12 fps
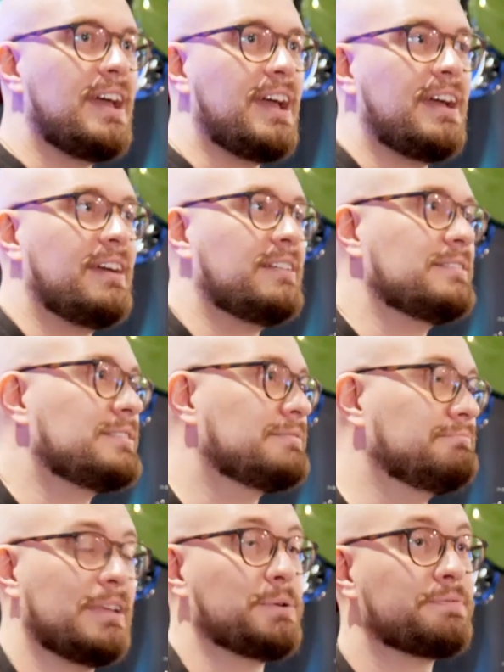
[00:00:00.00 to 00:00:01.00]
And
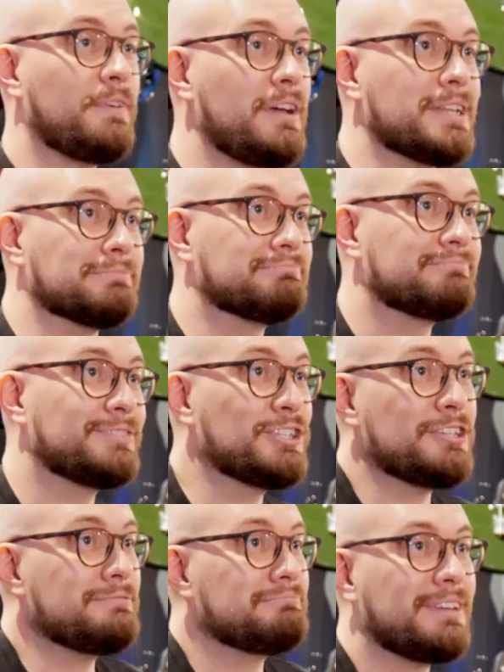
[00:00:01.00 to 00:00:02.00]
it was fine, you
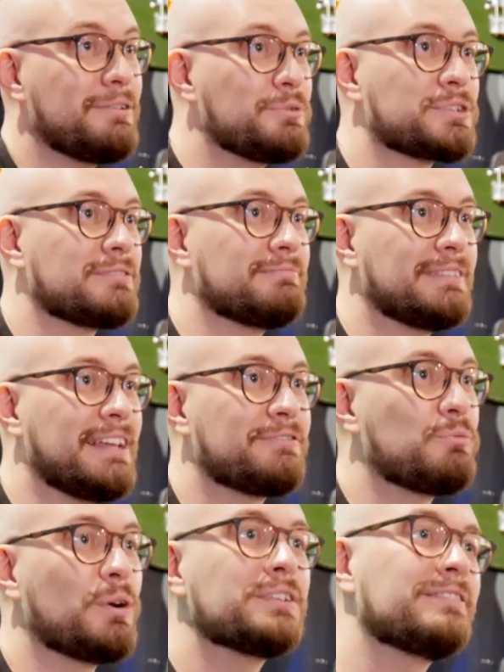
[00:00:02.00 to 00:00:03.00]
know? I wasn't
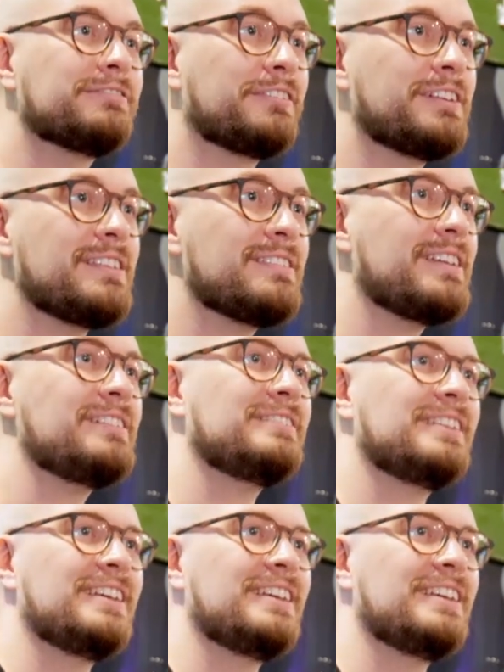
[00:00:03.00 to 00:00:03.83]
left wanting for anything.